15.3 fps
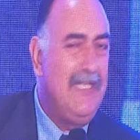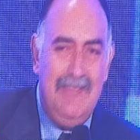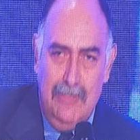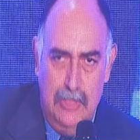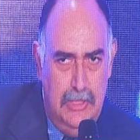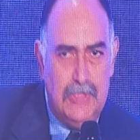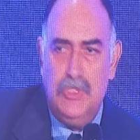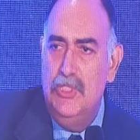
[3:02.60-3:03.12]

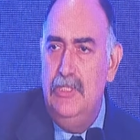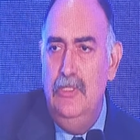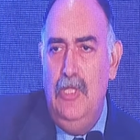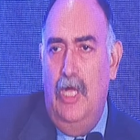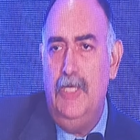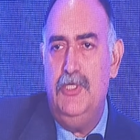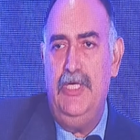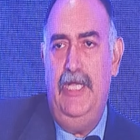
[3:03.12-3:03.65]
it's
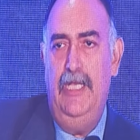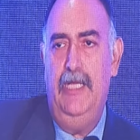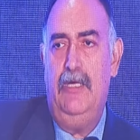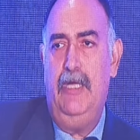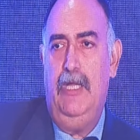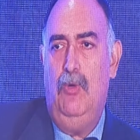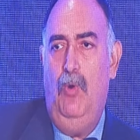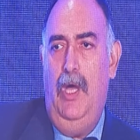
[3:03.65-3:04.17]
not really
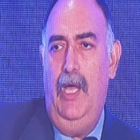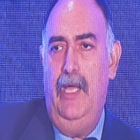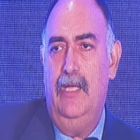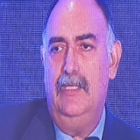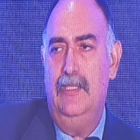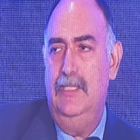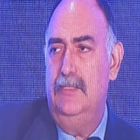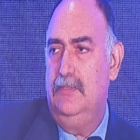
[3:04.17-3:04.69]

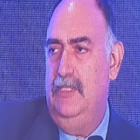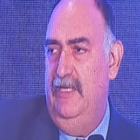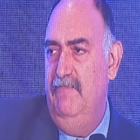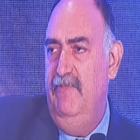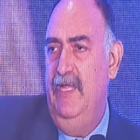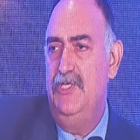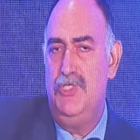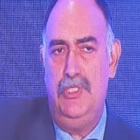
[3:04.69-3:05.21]
required. The
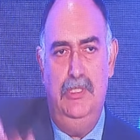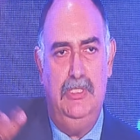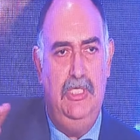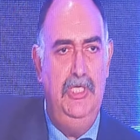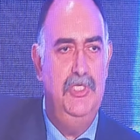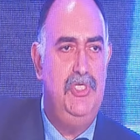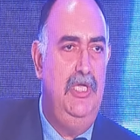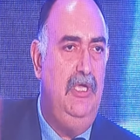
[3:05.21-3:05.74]
conventional
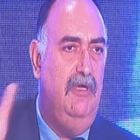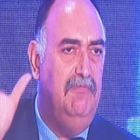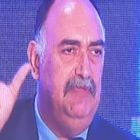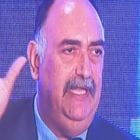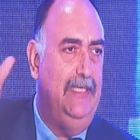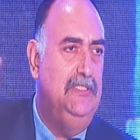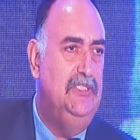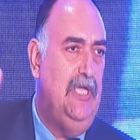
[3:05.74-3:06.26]
teaching of
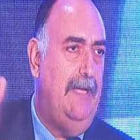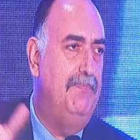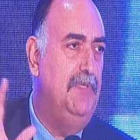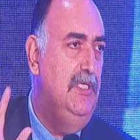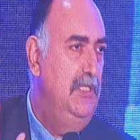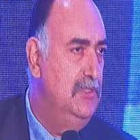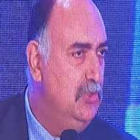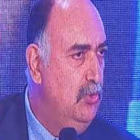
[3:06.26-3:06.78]
that chapter
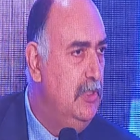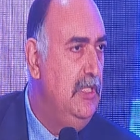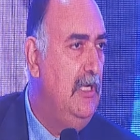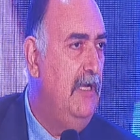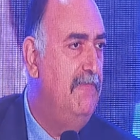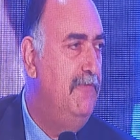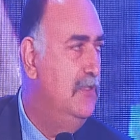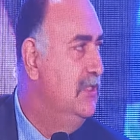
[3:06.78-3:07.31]
is good
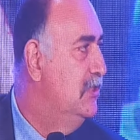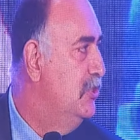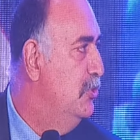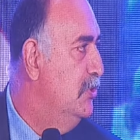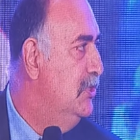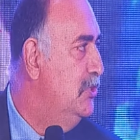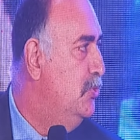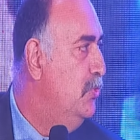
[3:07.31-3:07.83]
enough for the
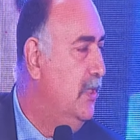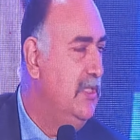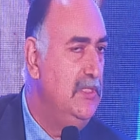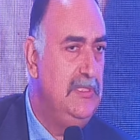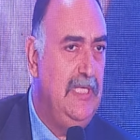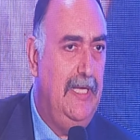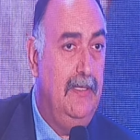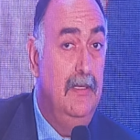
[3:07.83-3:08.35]
students to
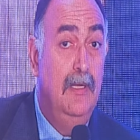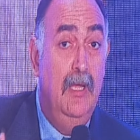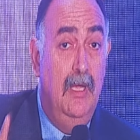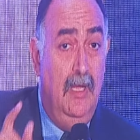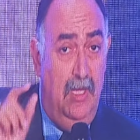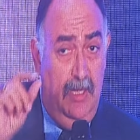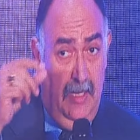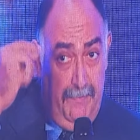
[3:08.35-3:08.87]
understand.
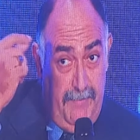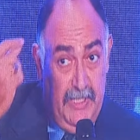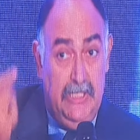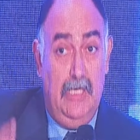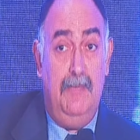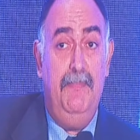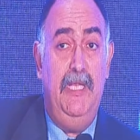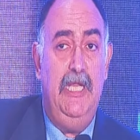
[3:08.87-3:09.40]
But there
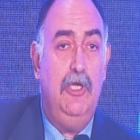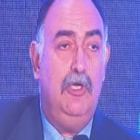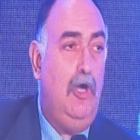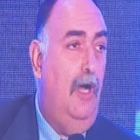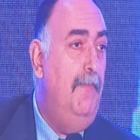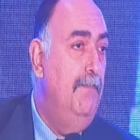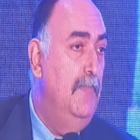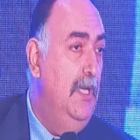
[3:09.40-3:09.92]
are
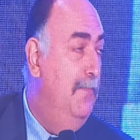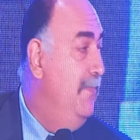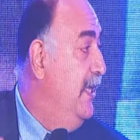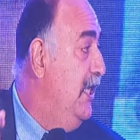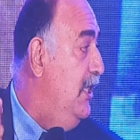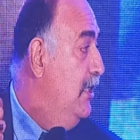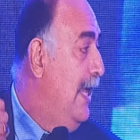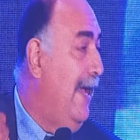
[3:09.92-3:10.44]

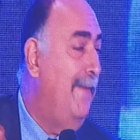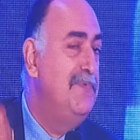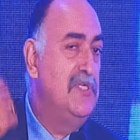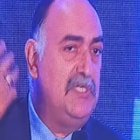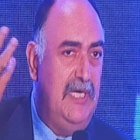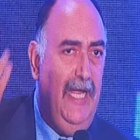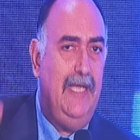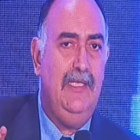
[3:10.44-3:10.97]
many
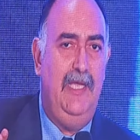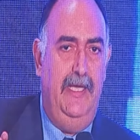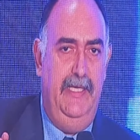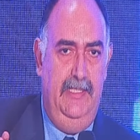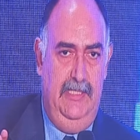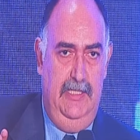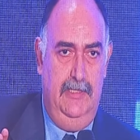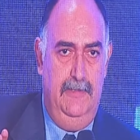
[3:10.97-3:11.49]
abstract
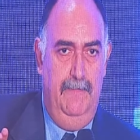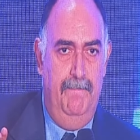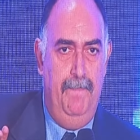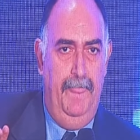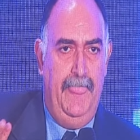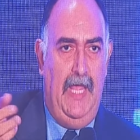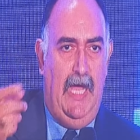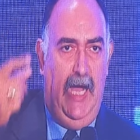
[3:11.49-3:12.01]
ideas.
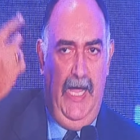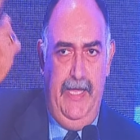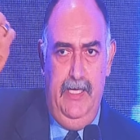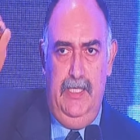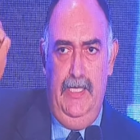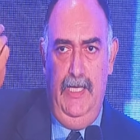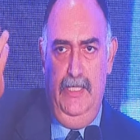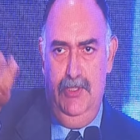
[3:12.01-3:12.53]

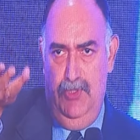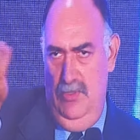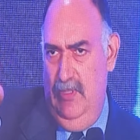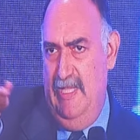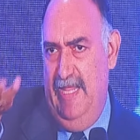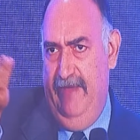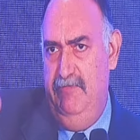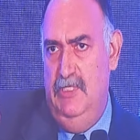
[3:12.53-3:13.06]
Higher
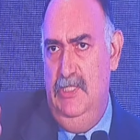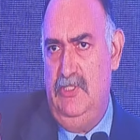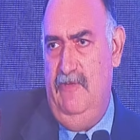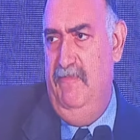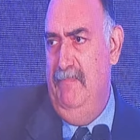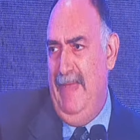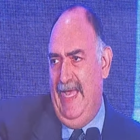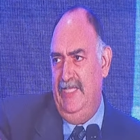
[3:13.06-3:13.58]
levels of
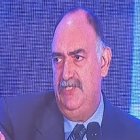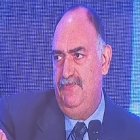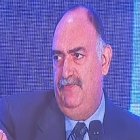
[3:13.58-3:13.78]
maths, for